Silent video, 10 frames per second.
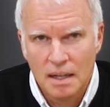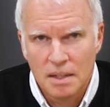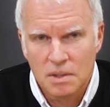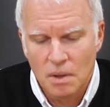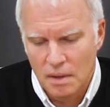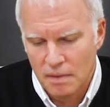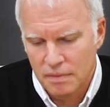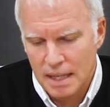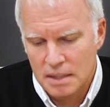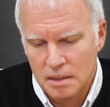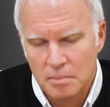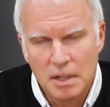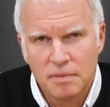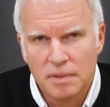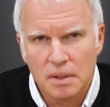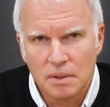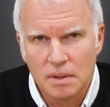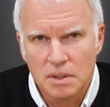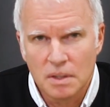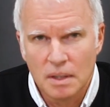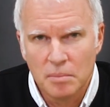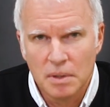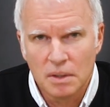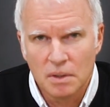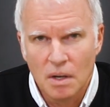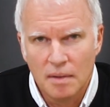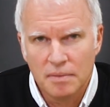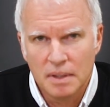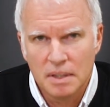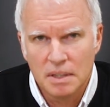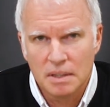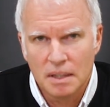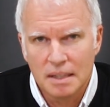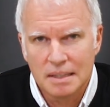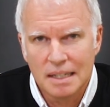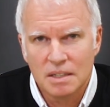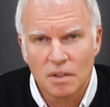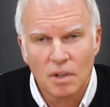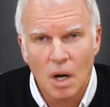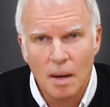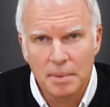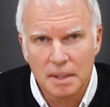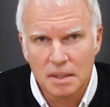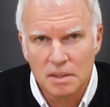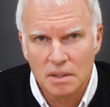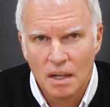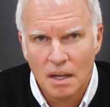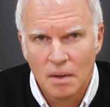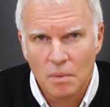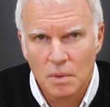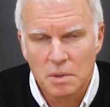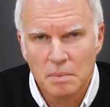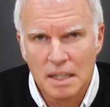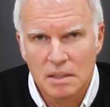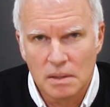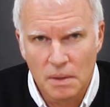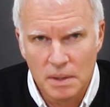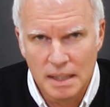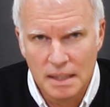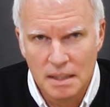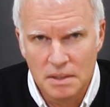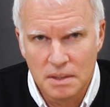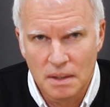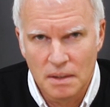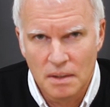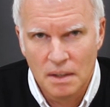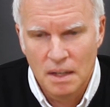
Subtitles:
So if that's in my filter, it's going to build confidence, a sense of competence, which makes learning easier.